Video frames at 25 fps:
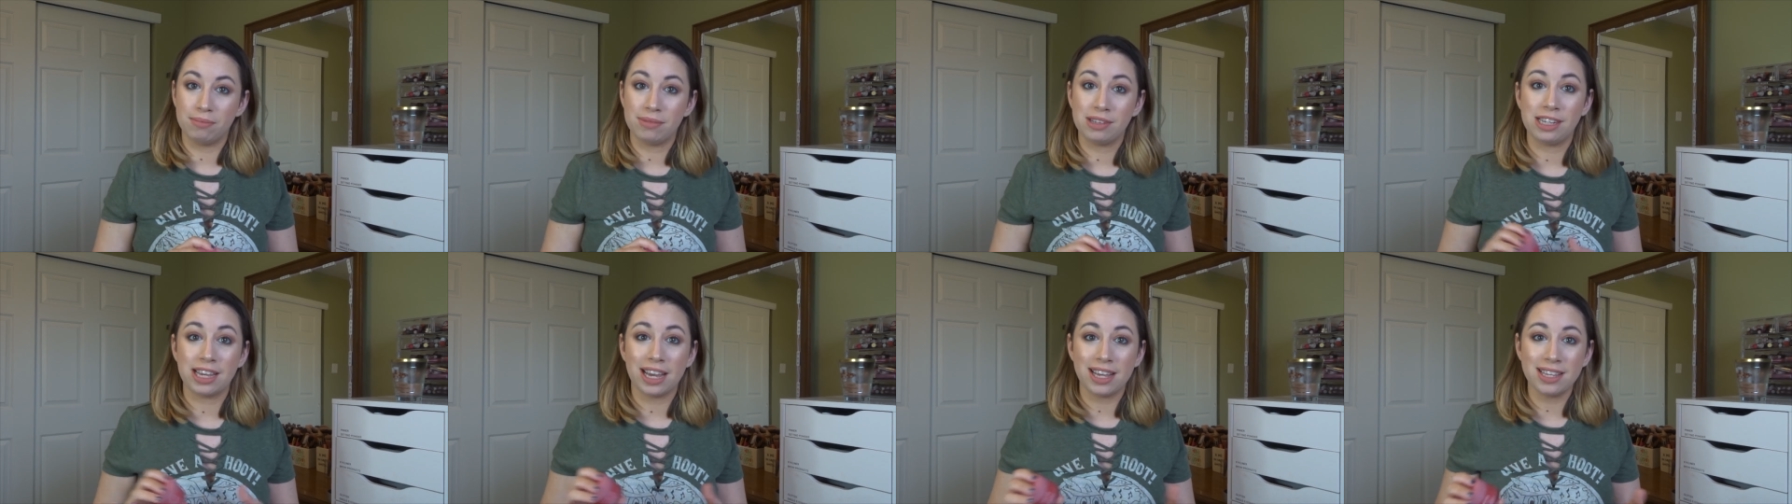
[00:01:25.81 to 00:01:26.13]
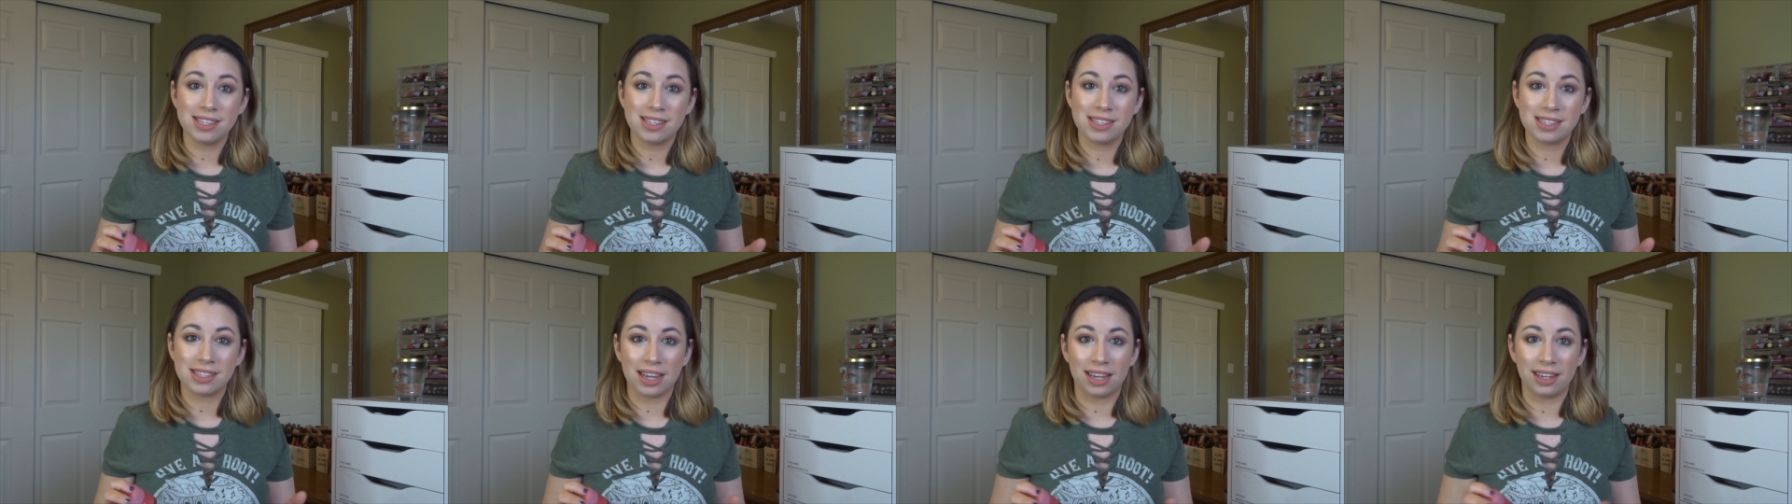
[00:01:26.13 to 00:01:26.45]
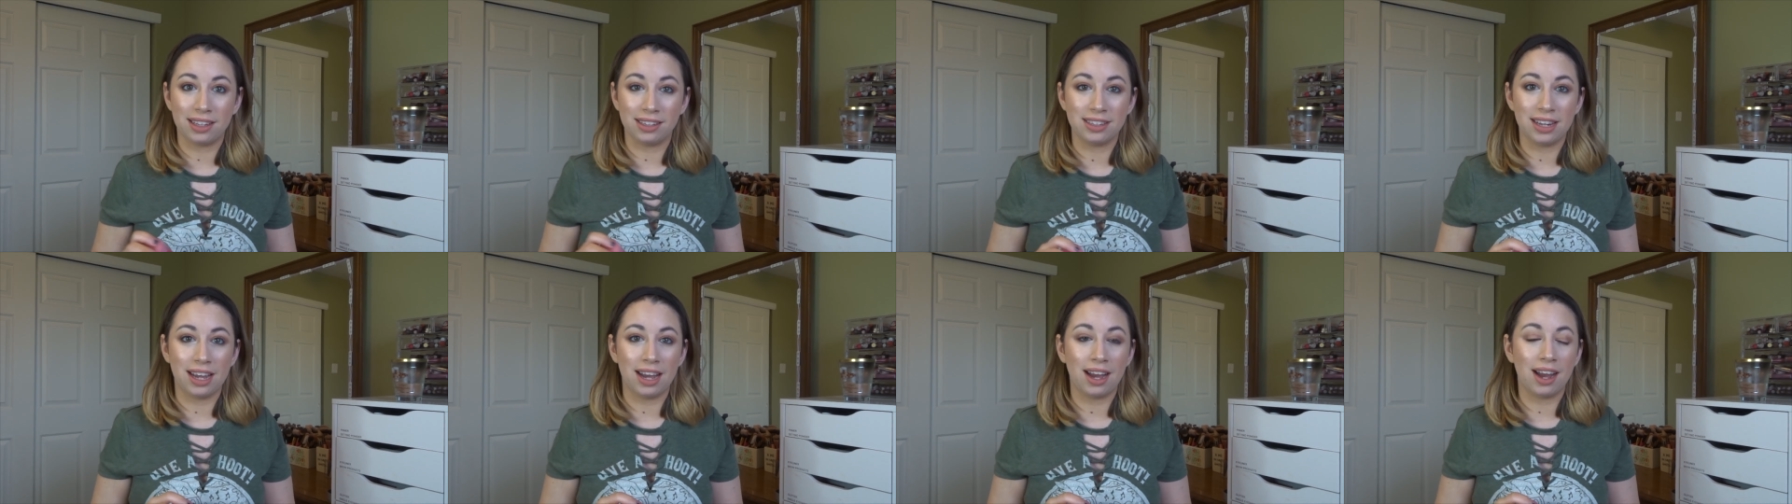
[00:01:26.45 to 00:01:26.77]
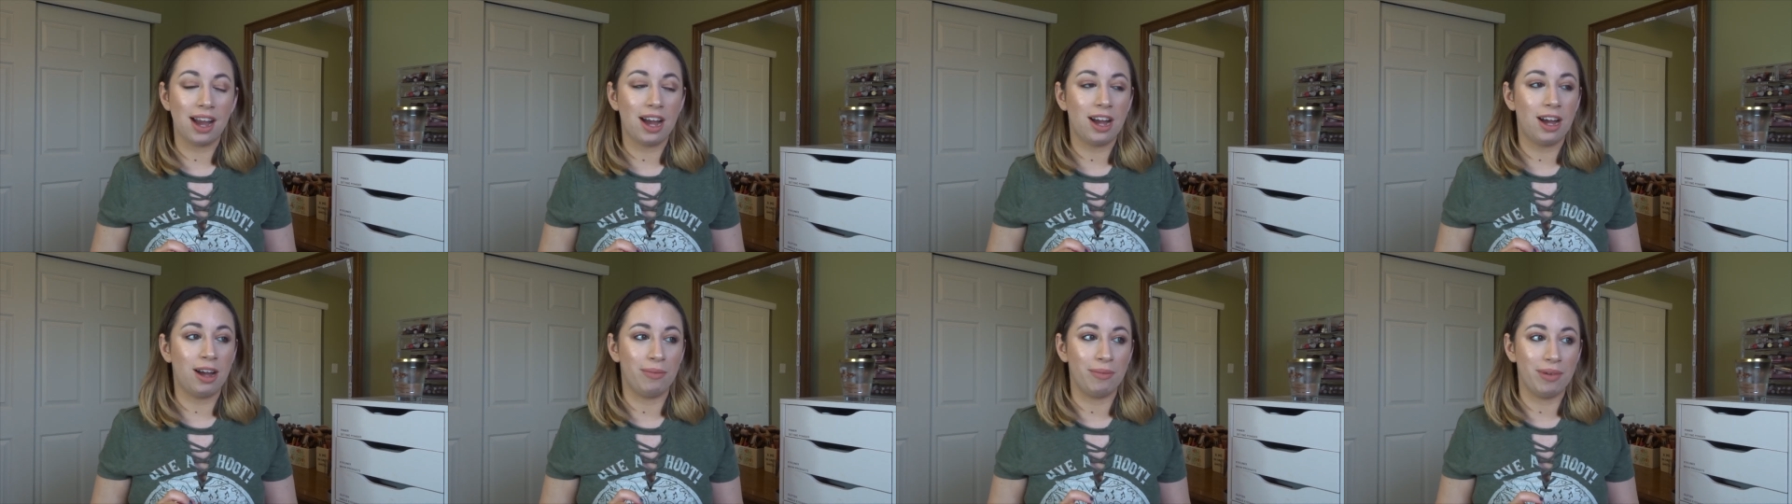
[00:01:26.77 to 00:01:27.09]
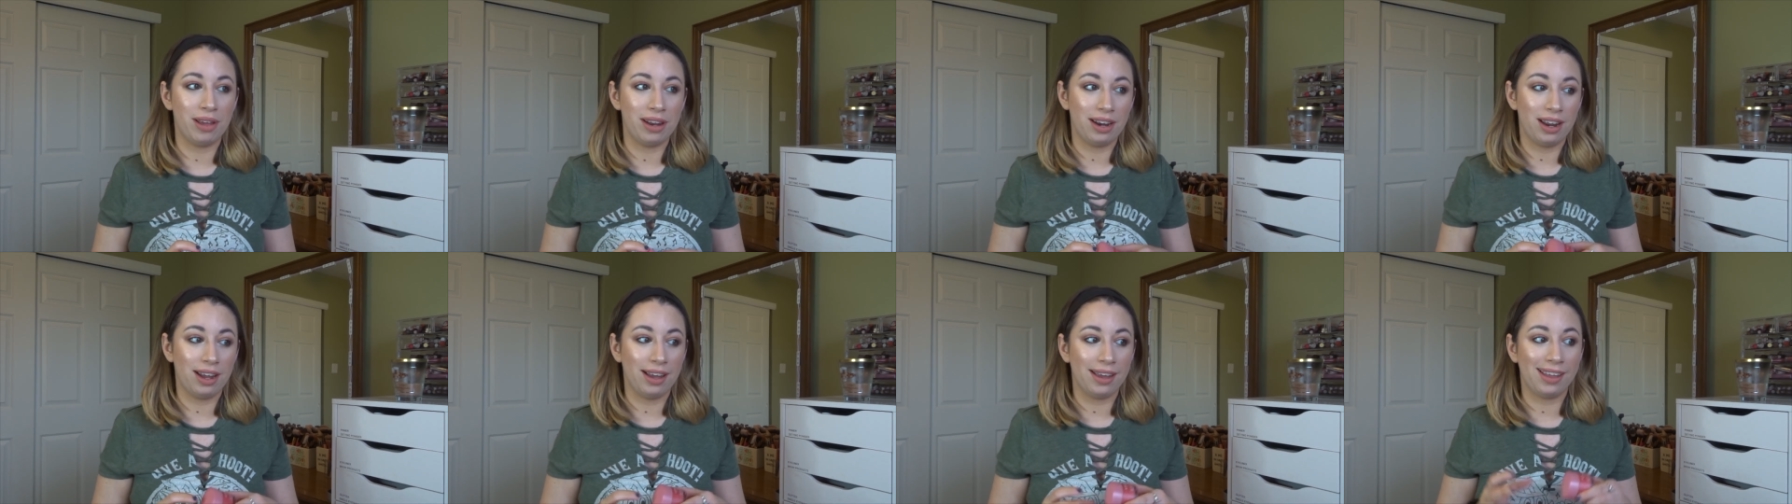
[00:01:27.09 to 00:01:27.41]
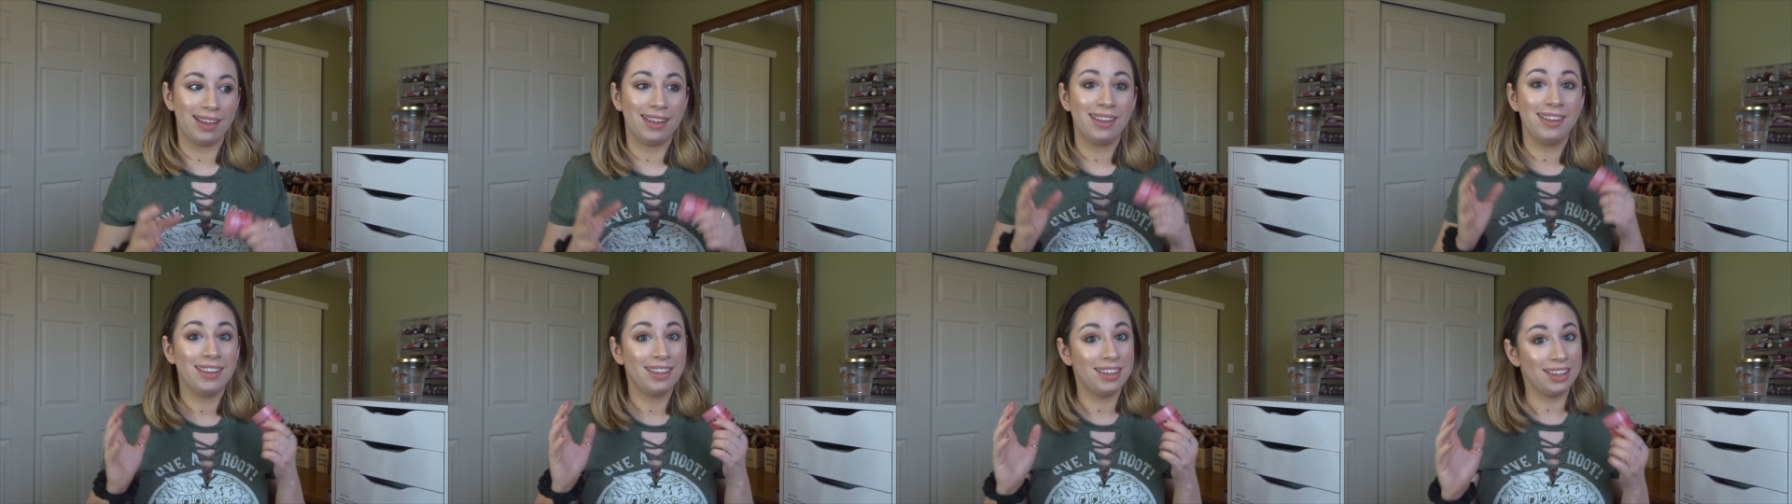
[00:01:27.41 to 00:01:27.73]
yesstyle.com and
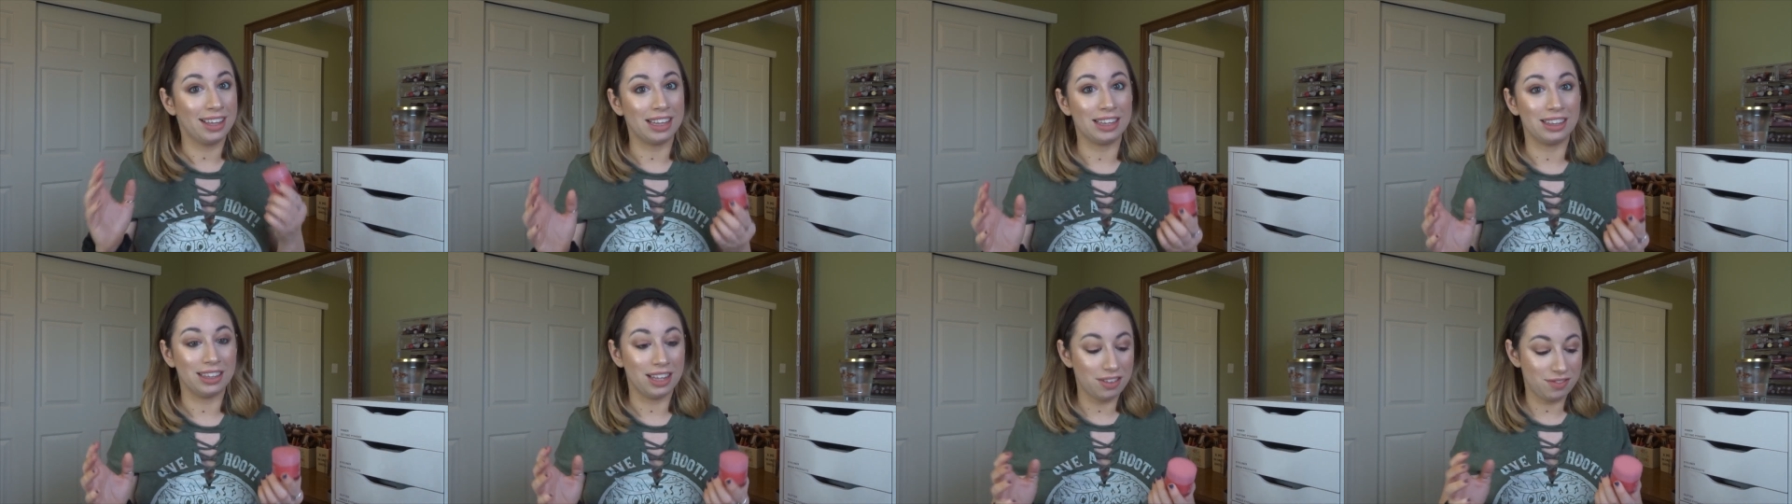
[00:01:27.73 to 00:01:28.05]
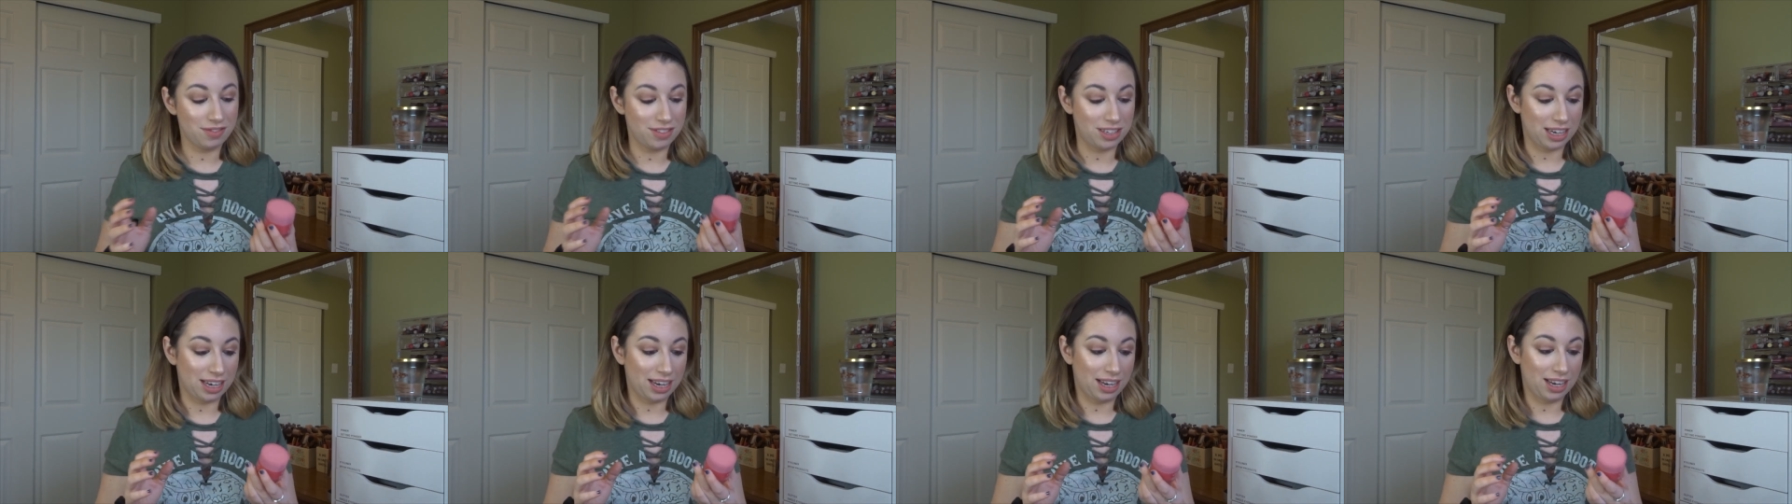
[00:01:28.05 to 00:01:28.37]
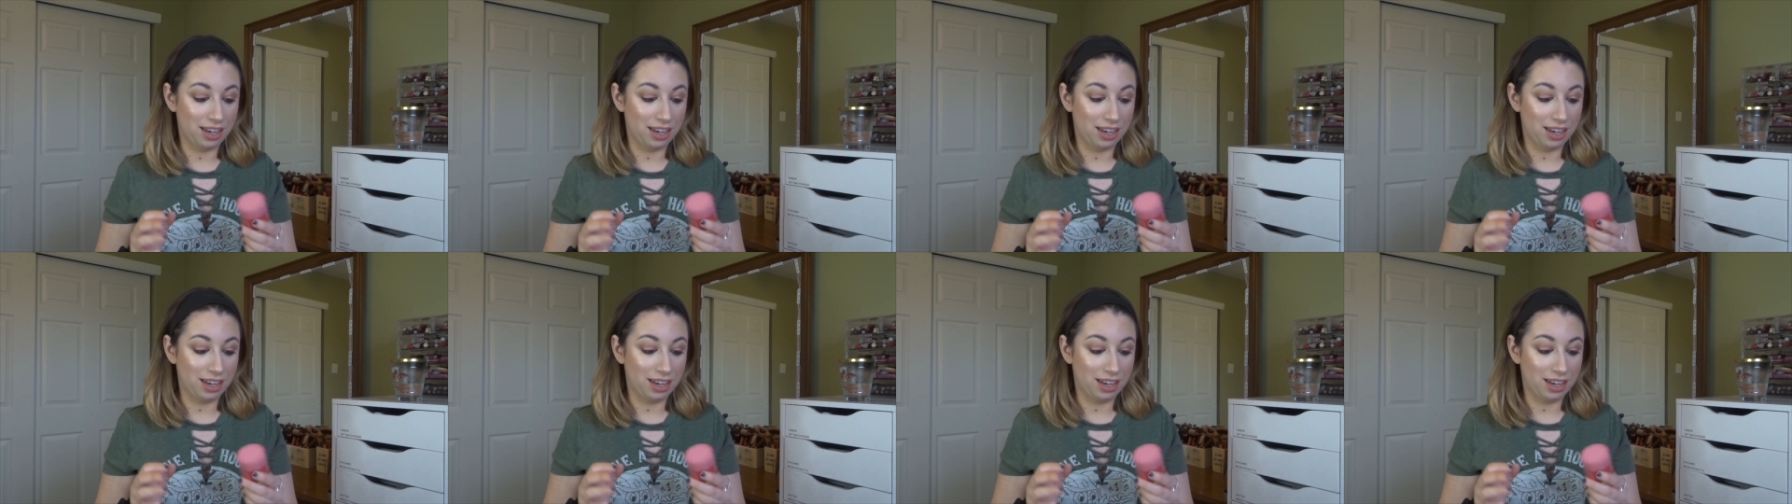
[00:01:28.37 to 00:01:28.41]
I loved it.